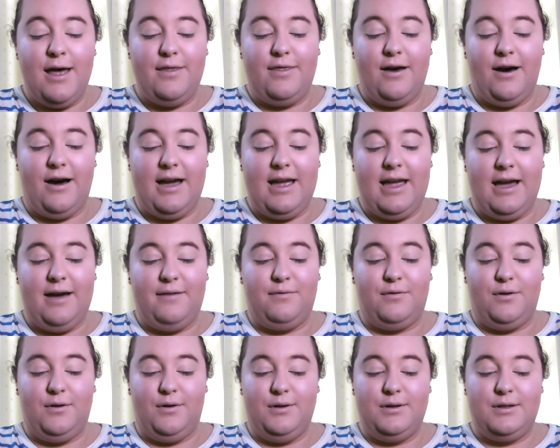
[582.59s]
that I have
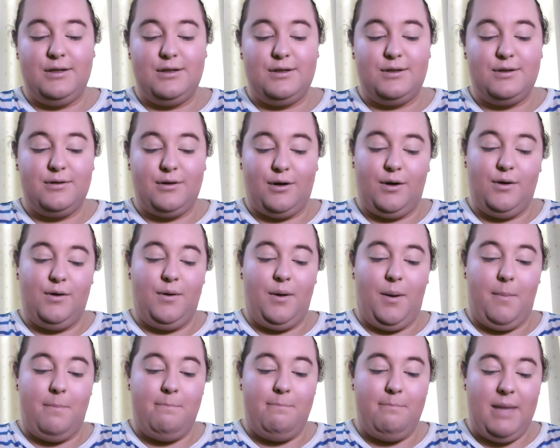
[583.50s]
got so
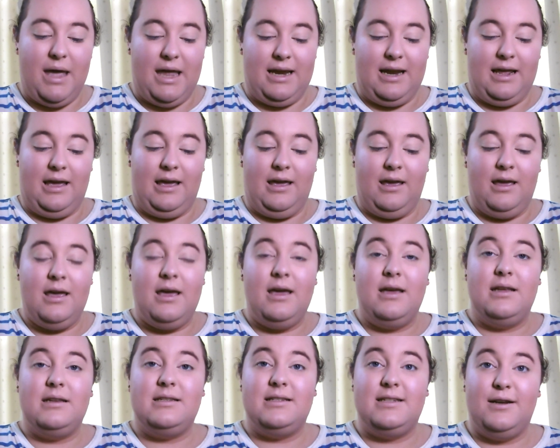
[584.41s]
many
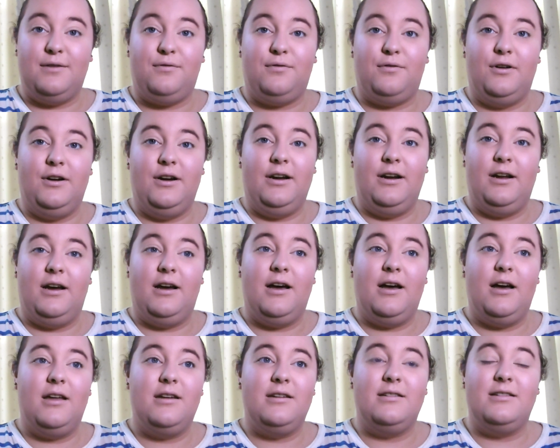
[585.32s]
different
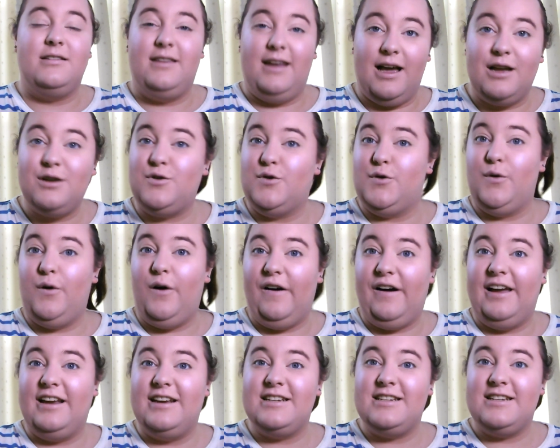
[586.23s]
natural
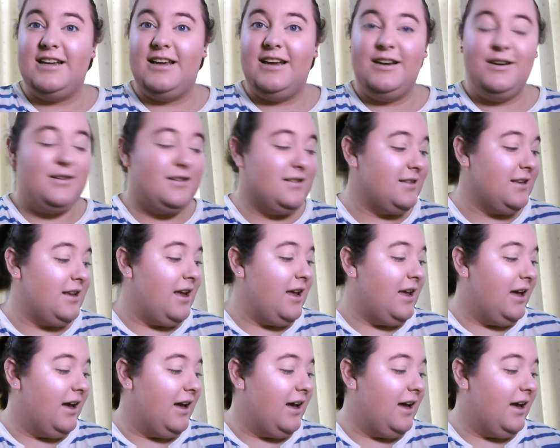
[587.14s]
eye shades